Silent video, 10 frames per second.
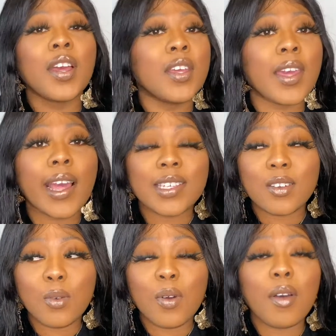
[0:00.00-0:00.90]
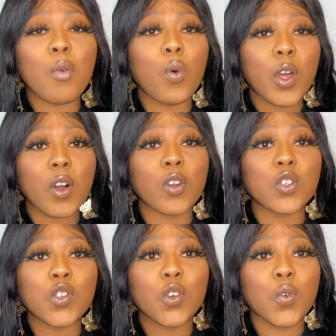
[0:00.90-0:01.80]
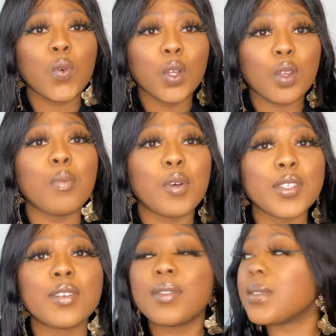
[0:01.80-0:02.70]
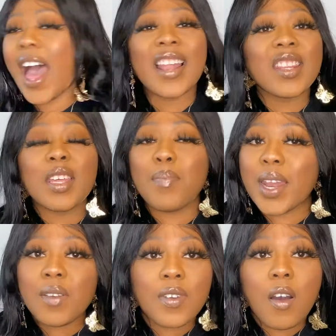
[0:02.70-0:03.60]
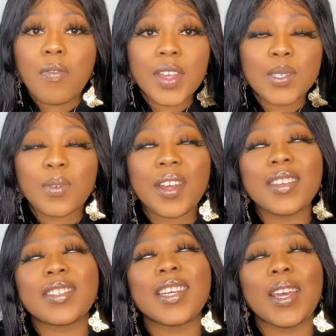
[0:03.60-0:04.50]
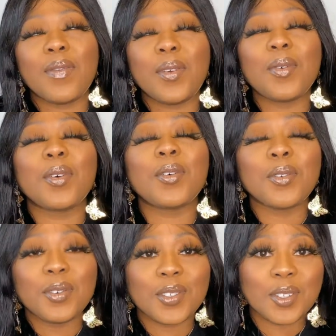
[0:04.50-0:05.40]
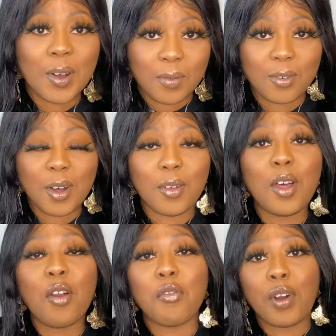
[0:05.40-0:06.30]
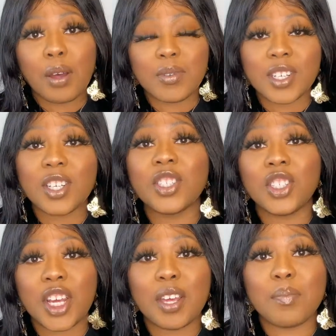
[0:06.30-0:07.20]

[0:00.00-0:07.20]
You get to work on 2 glute muscles, and the benefit of this one is to give you a good overall rounder shape.